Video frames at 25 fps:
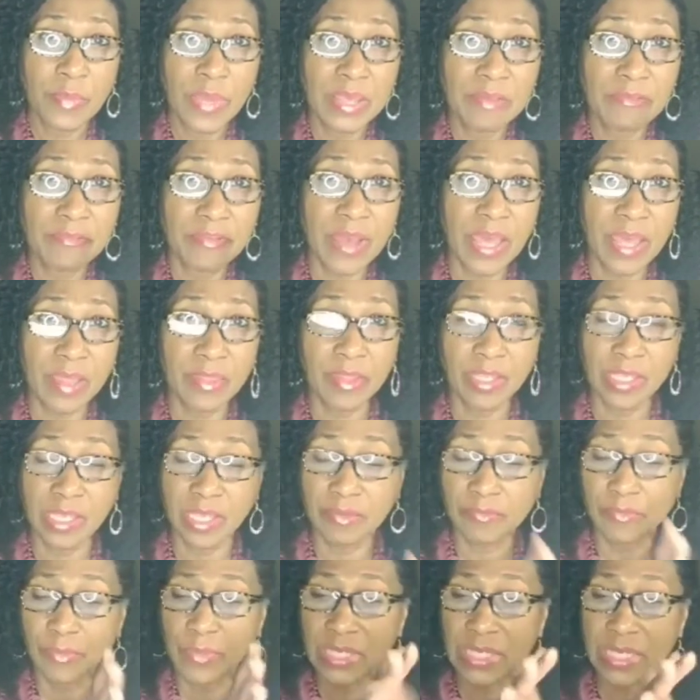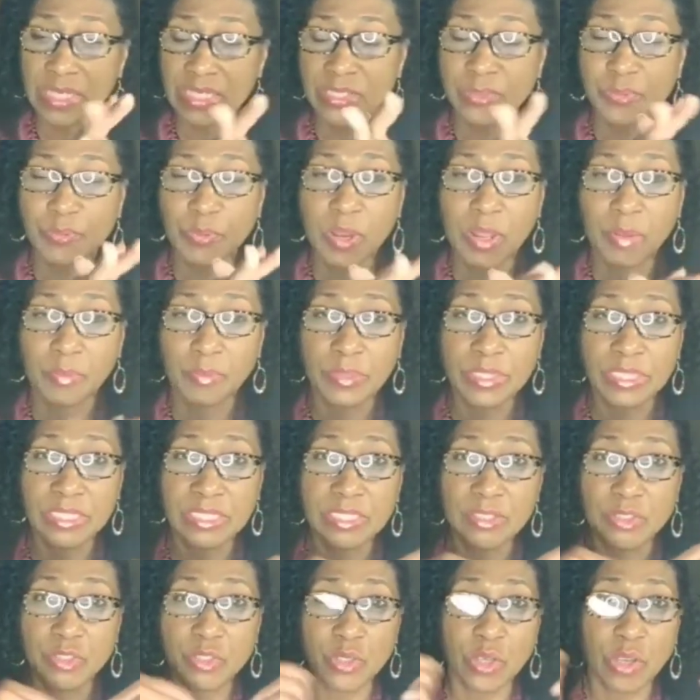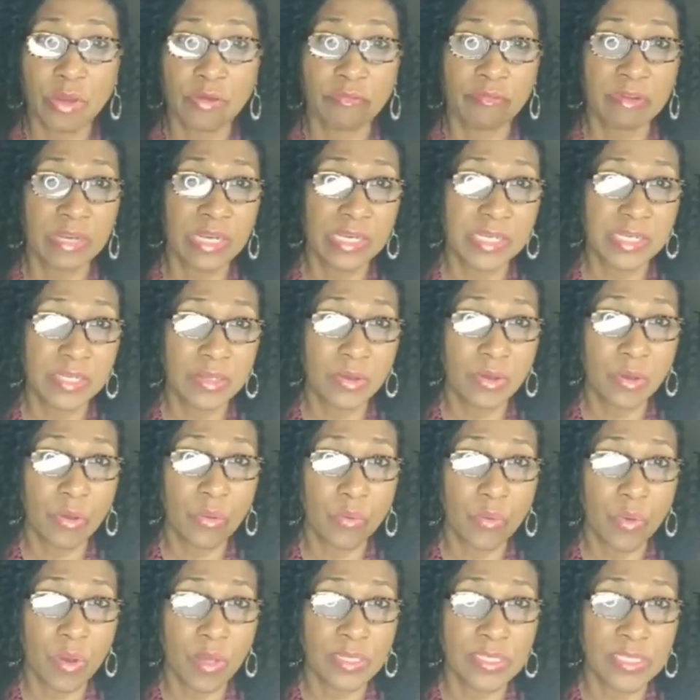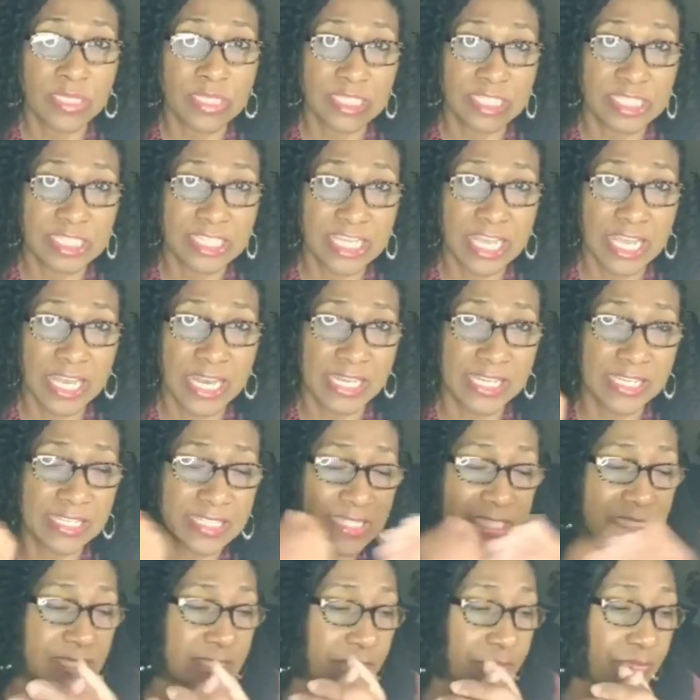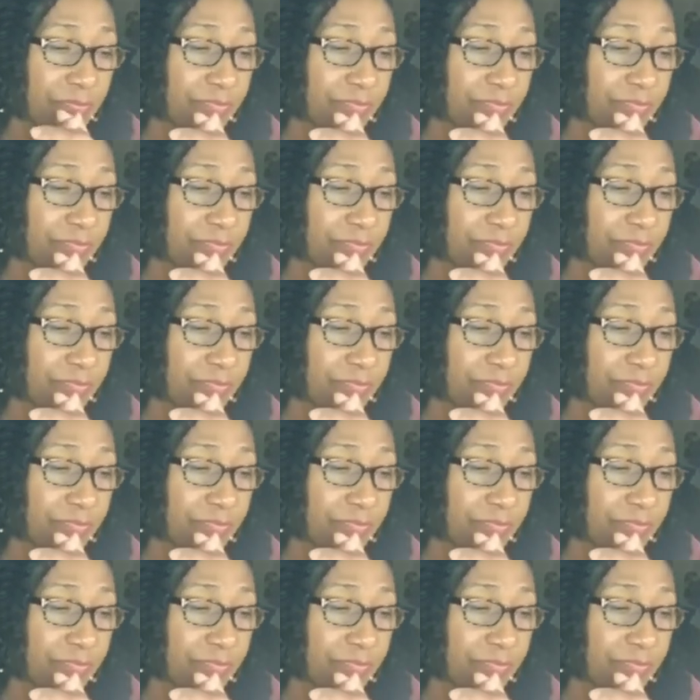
father gave me this property, so I really don't want to sell it.